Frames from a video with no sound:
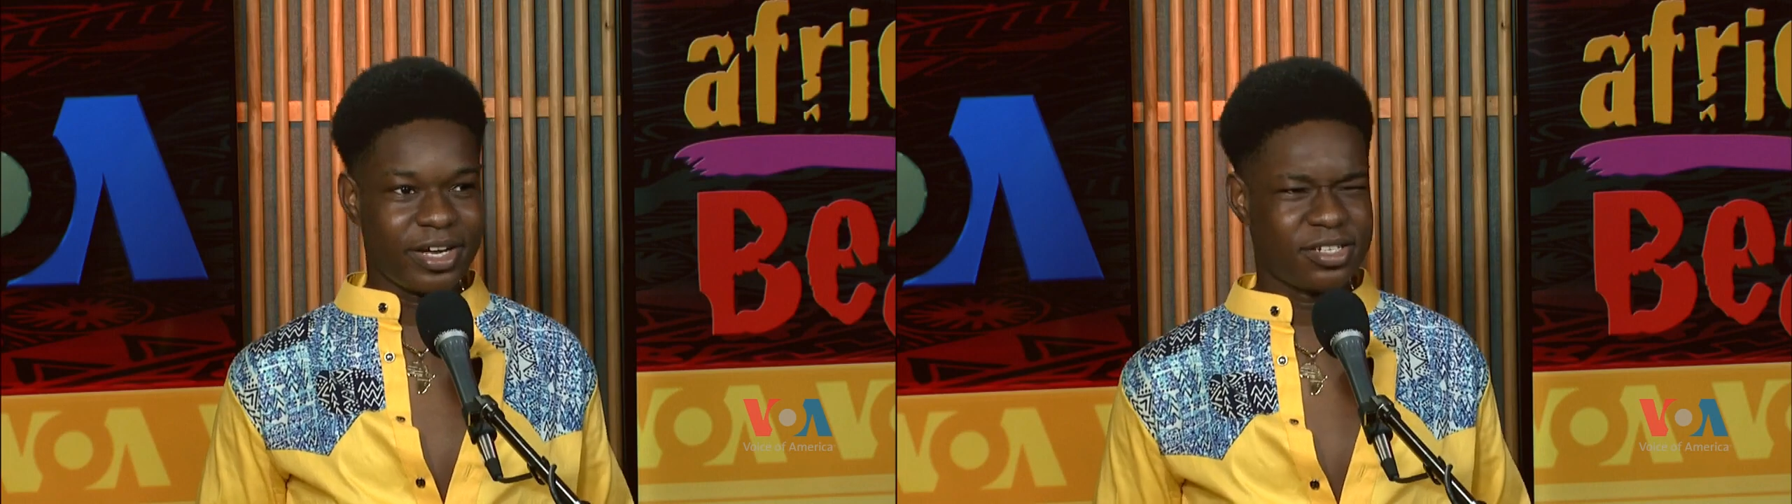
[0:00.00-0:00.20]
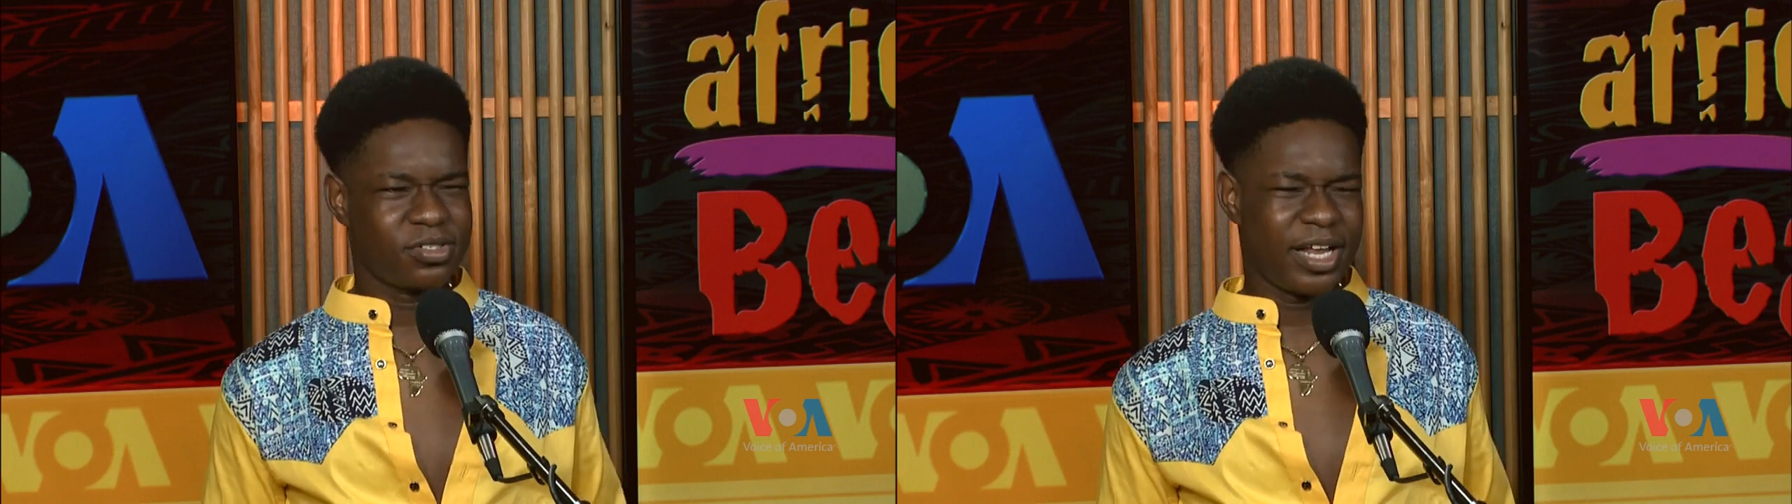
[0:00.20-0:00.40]

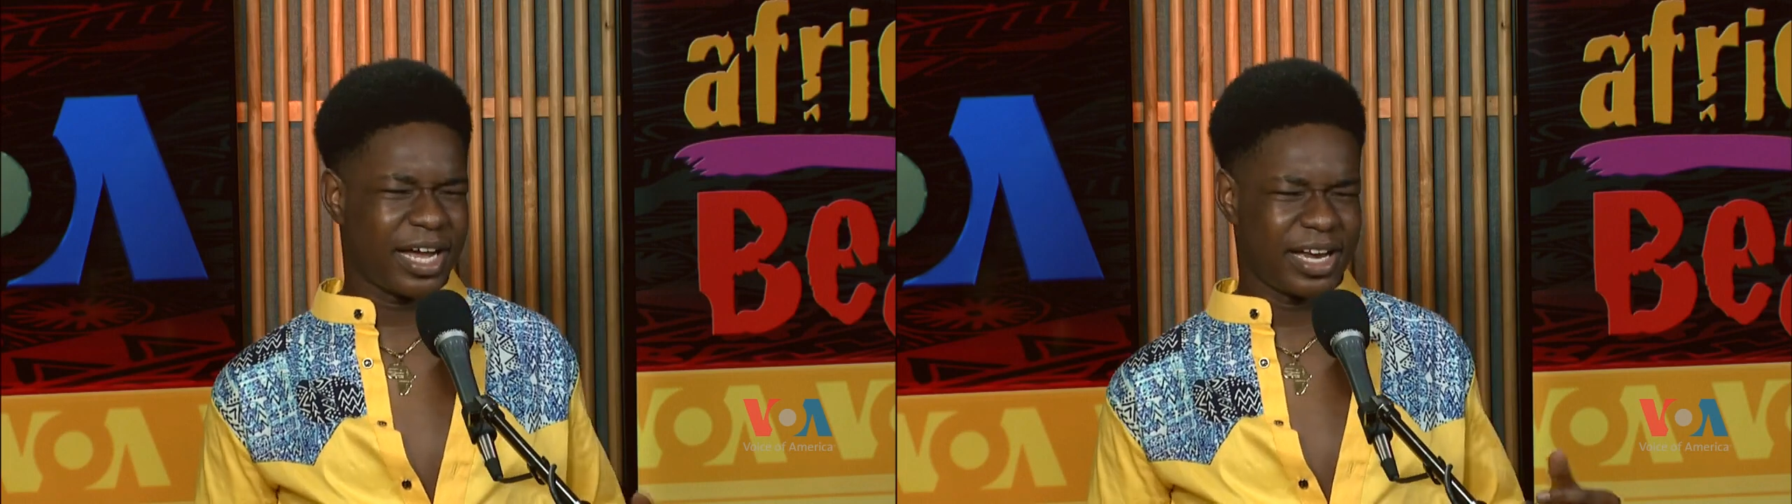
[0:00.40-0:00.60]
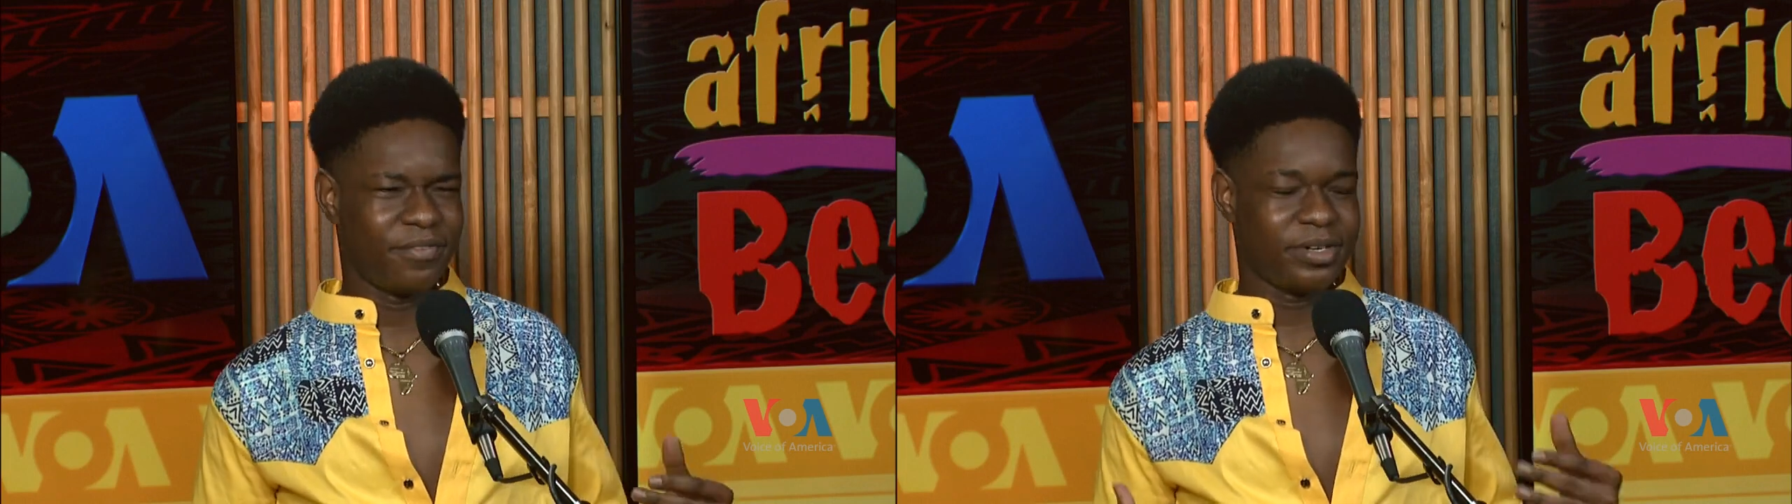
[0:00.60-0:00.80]
And so that
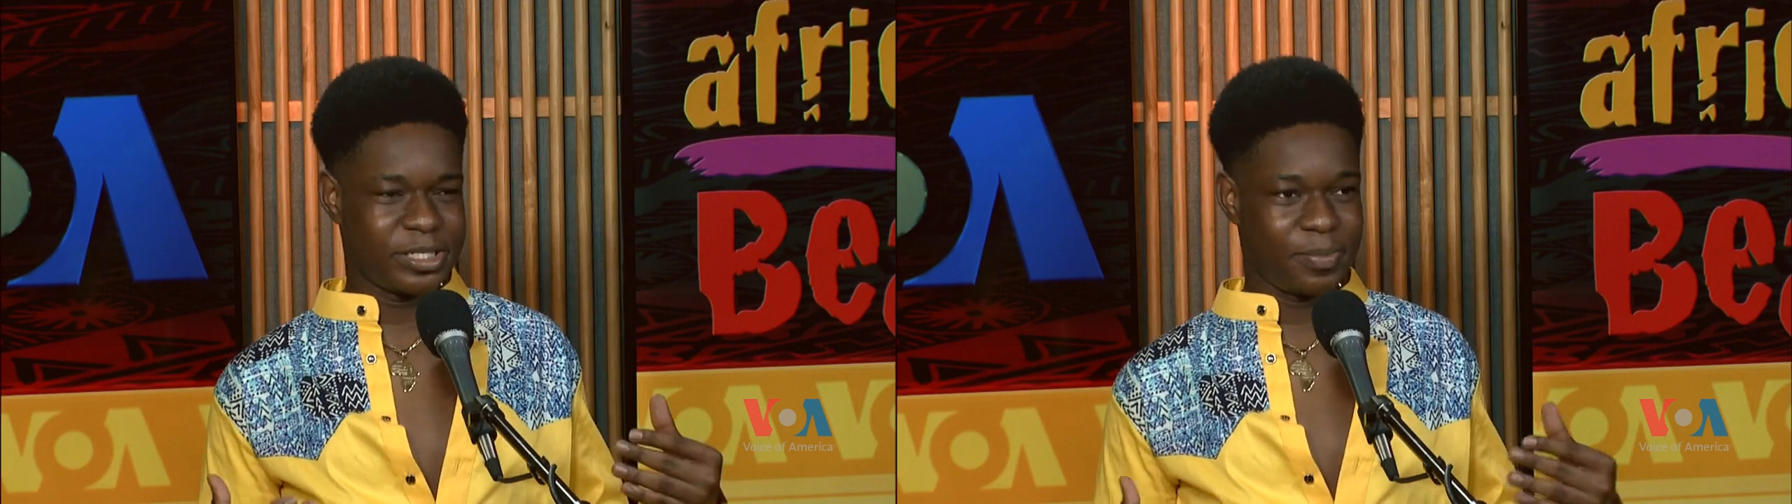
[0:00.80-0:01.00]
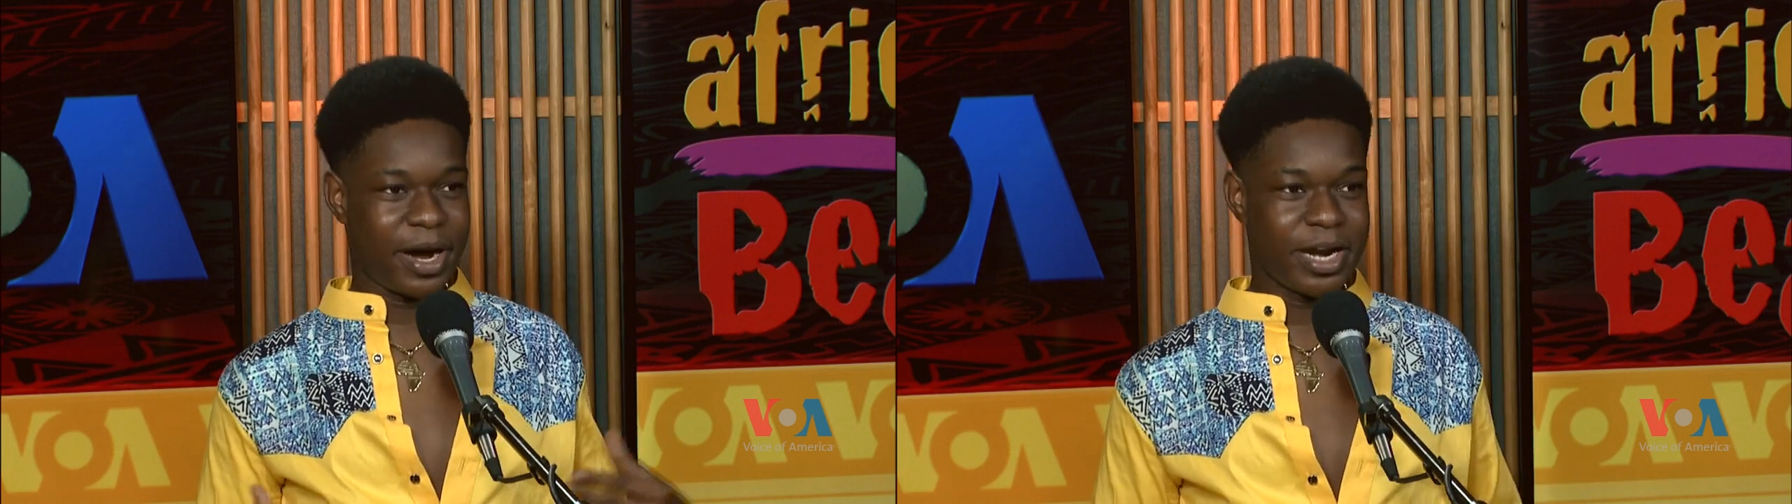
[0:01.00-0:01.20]
kind of
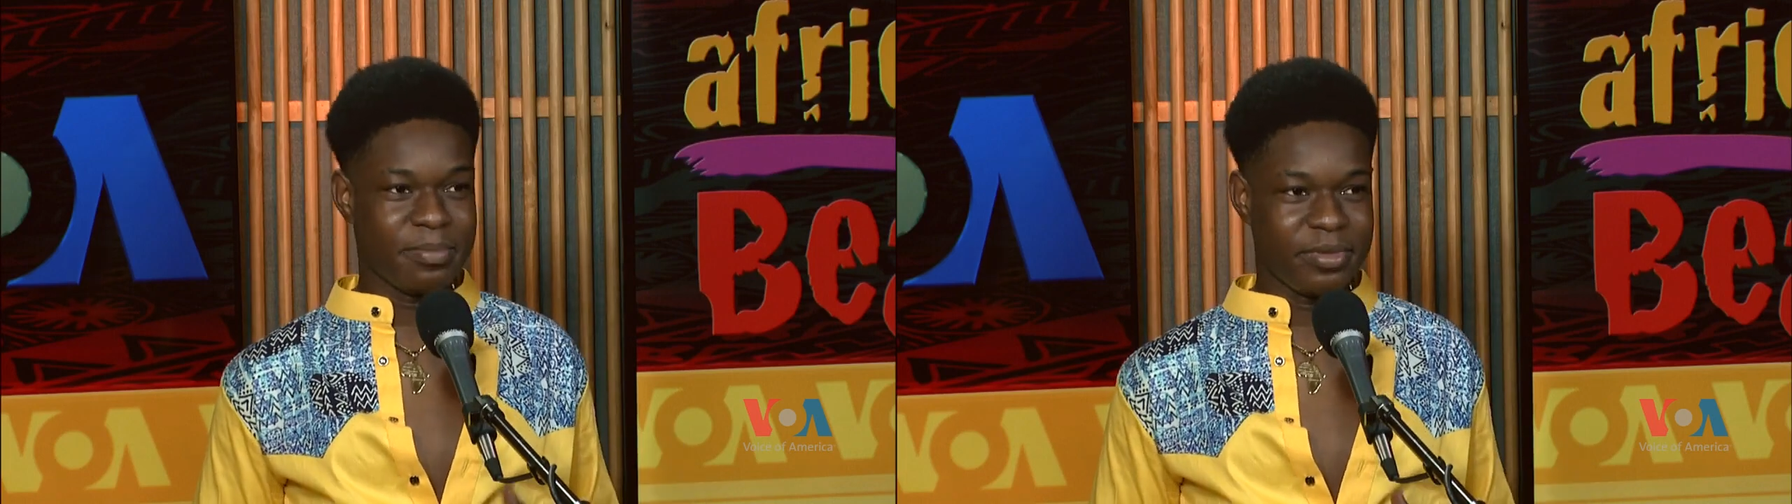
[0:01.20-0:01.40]
inspired